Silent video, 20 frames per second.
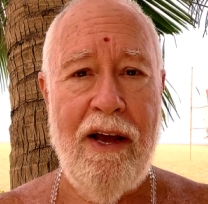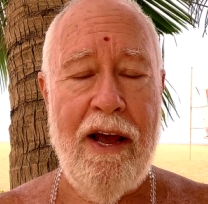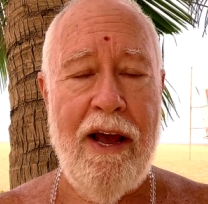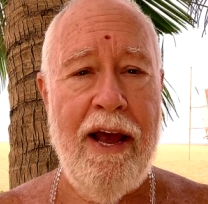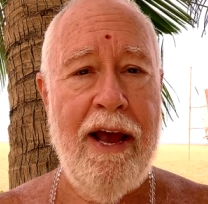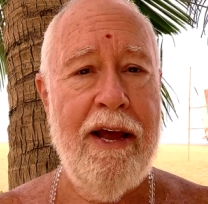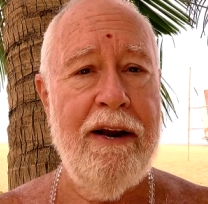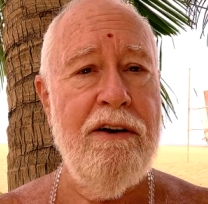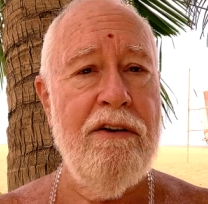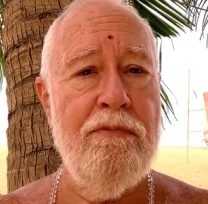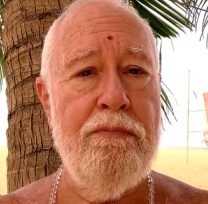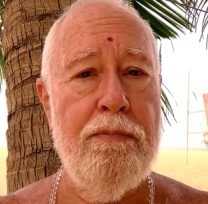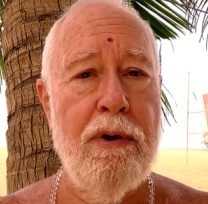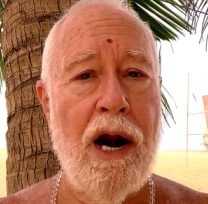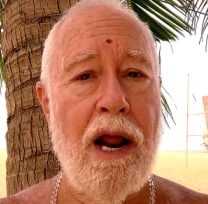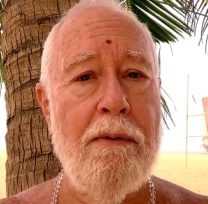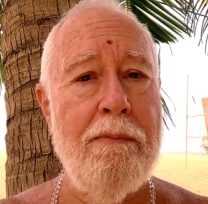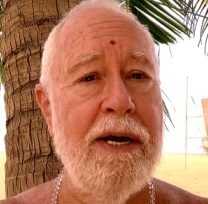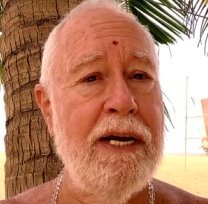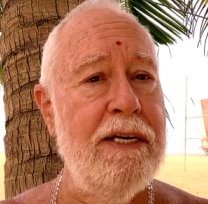And if
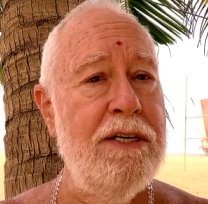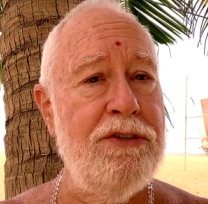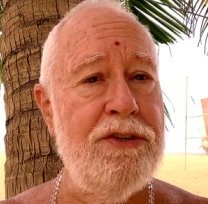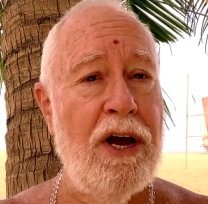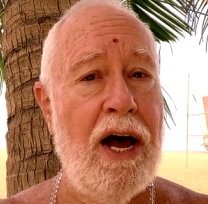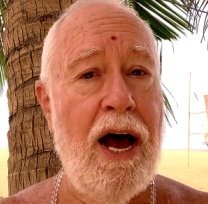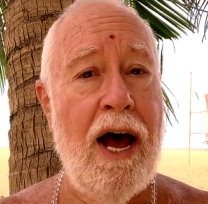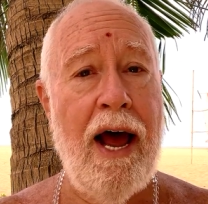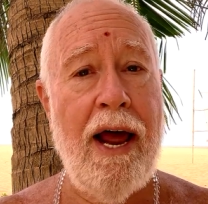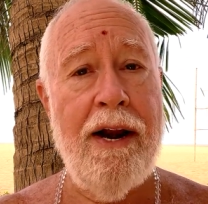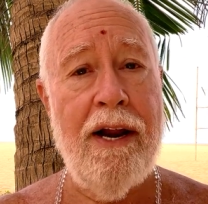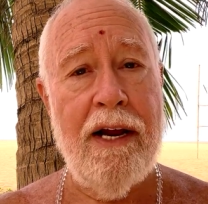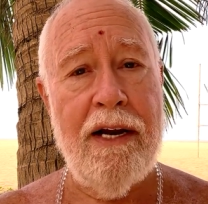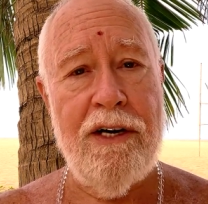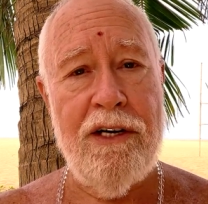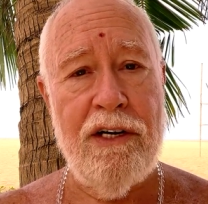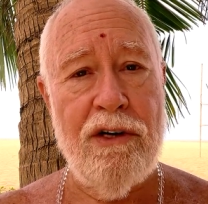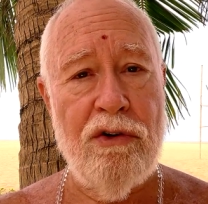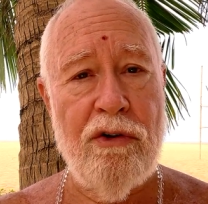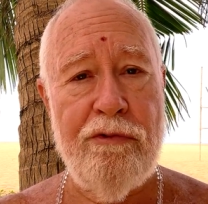Brahman is
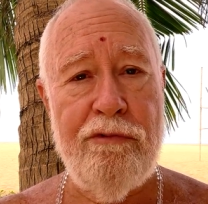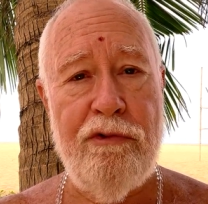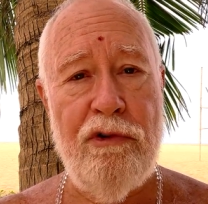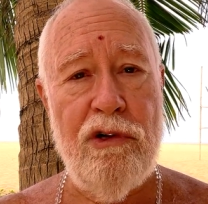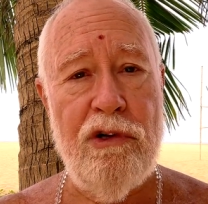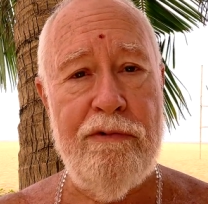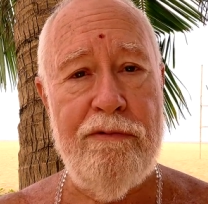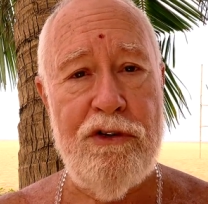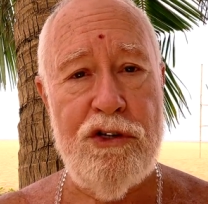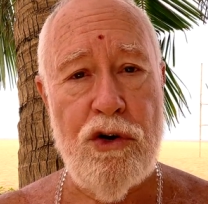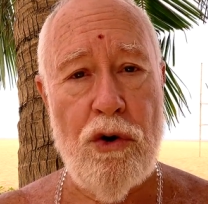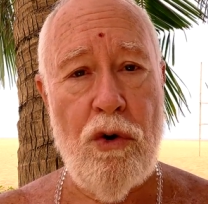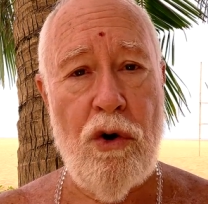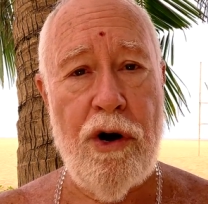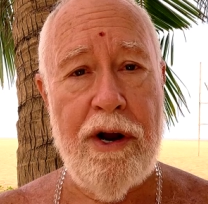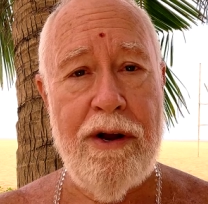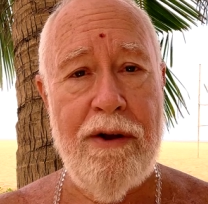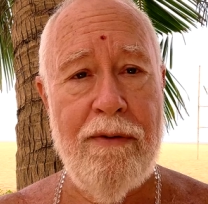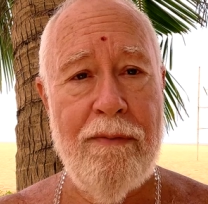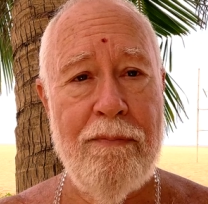Ananda or full of
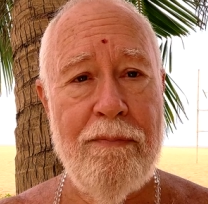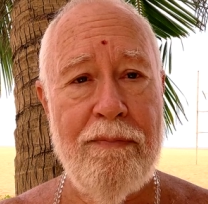joy,